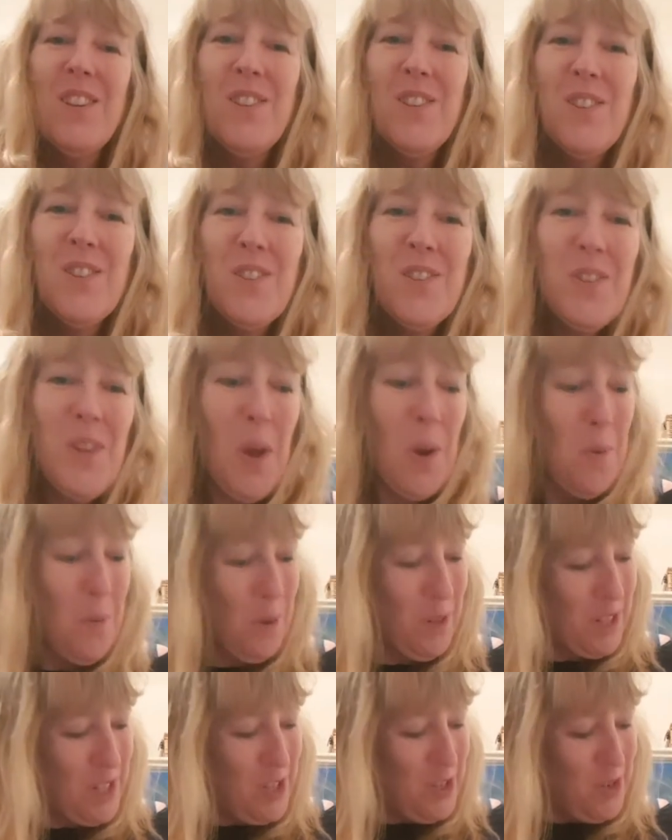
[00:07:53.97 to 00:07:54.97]
So
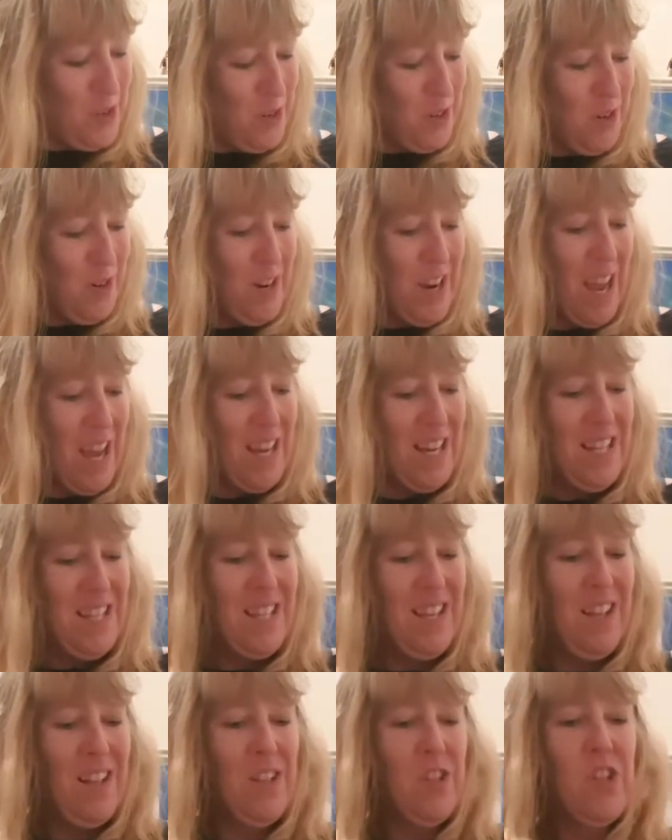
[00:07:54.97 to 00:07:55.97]
what did you create?
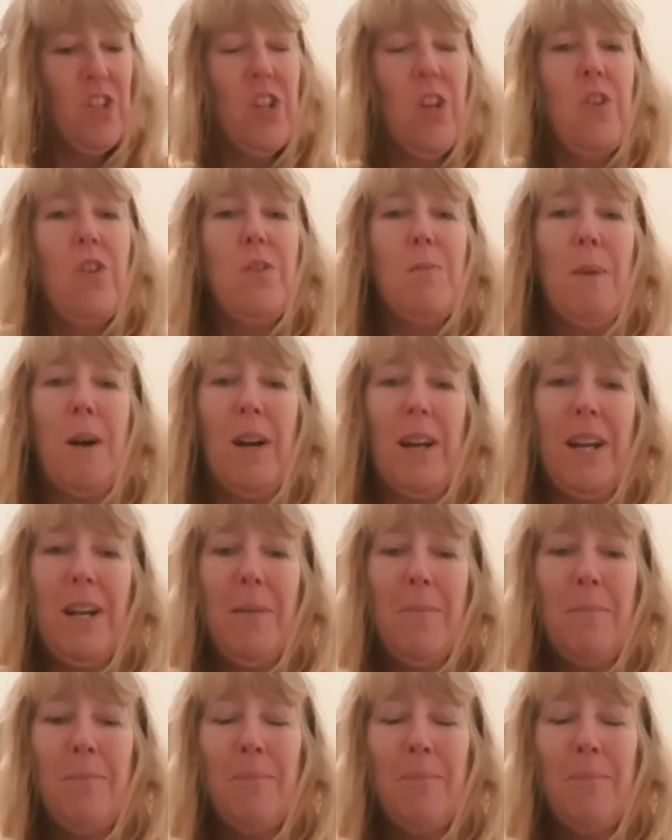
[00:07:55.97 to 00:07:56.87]
I'll show you mine.